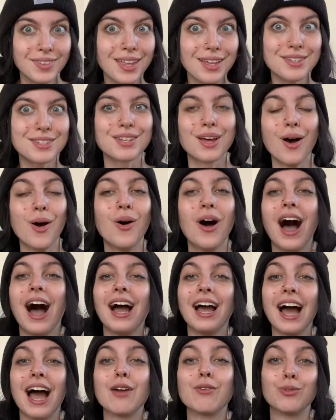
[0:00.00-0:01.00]
so I,
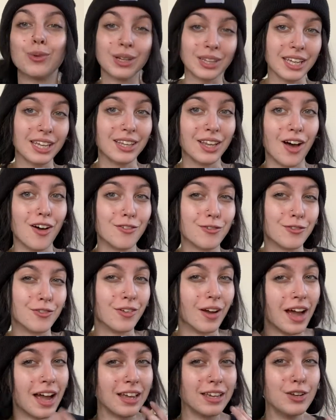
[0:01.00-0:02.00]
I really love
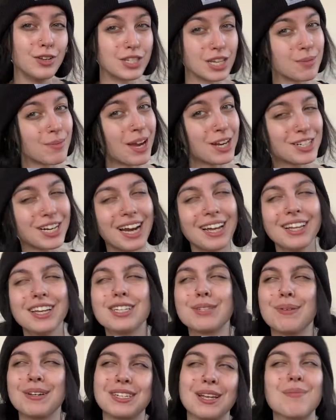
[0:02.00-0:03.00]
using my chalice,
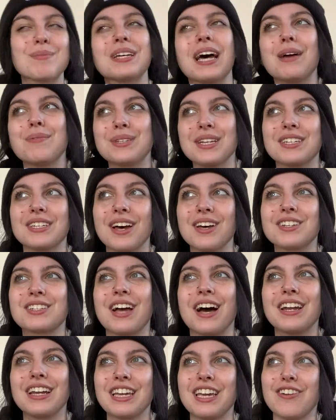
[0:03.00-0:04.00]
but sometimes it does
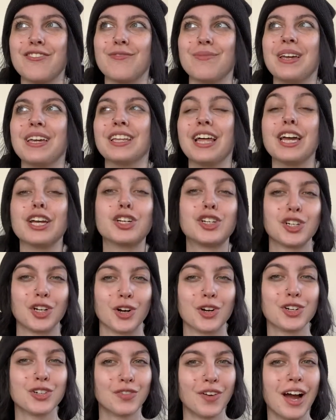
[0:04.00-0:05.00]
kind of give me like
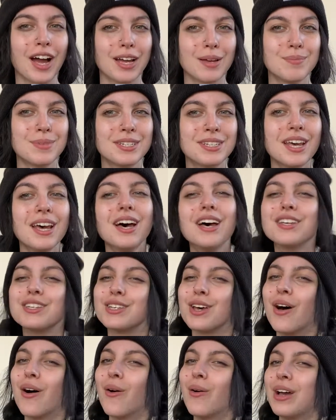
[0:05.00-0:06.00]
church vibes.
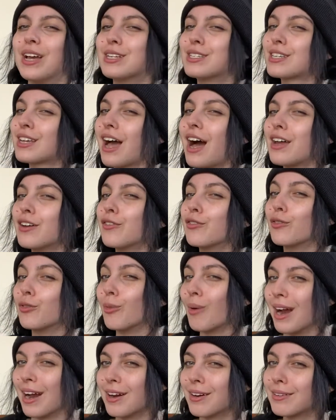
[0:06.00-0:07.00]
So it's kind of
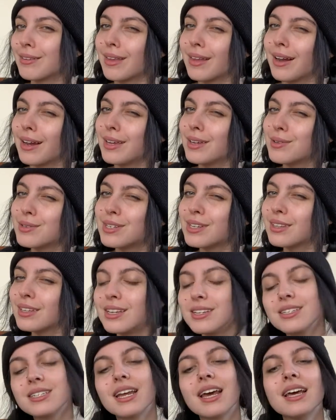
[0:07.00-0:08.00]
rare that I use it
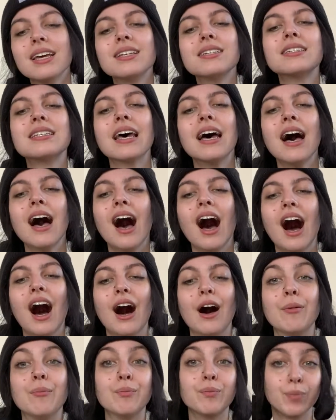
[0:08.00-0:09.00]
these days.
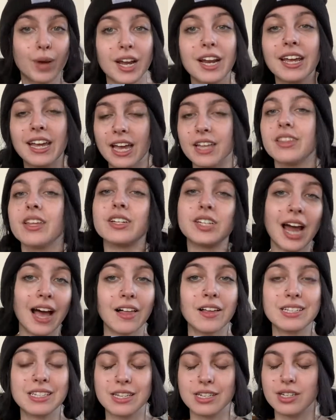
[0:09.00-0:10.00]
Um, but again, the
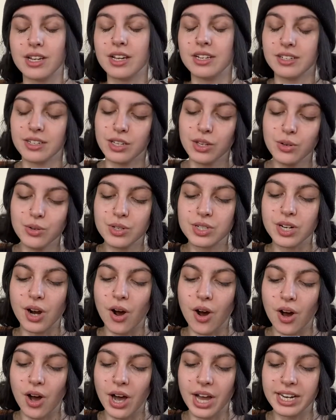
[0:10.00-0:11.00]
chalice is used
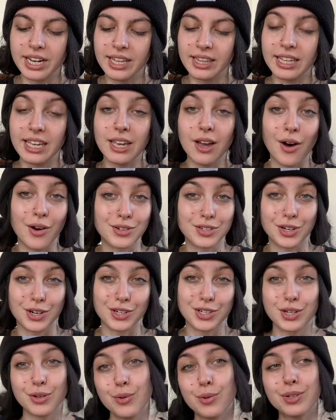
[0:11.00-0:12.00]
on the altar
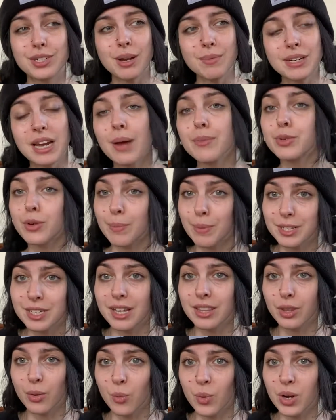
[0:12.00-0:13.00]
to sometimes
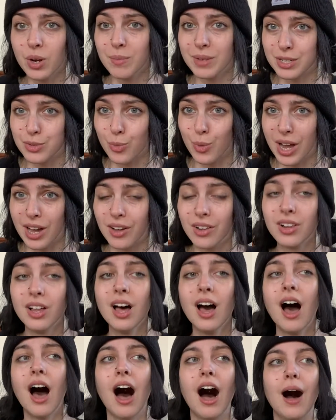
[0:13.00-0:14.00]
represent the womb as well,
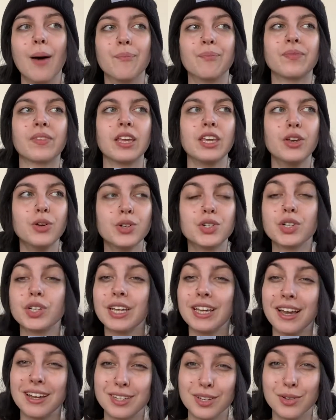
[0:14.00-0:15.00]
um,
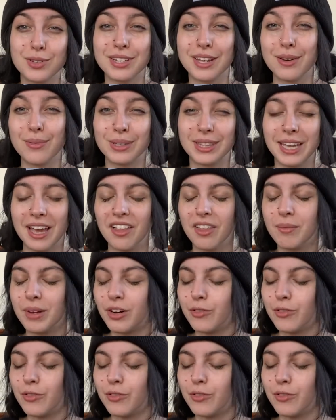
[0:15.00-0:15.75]
usually associated with the element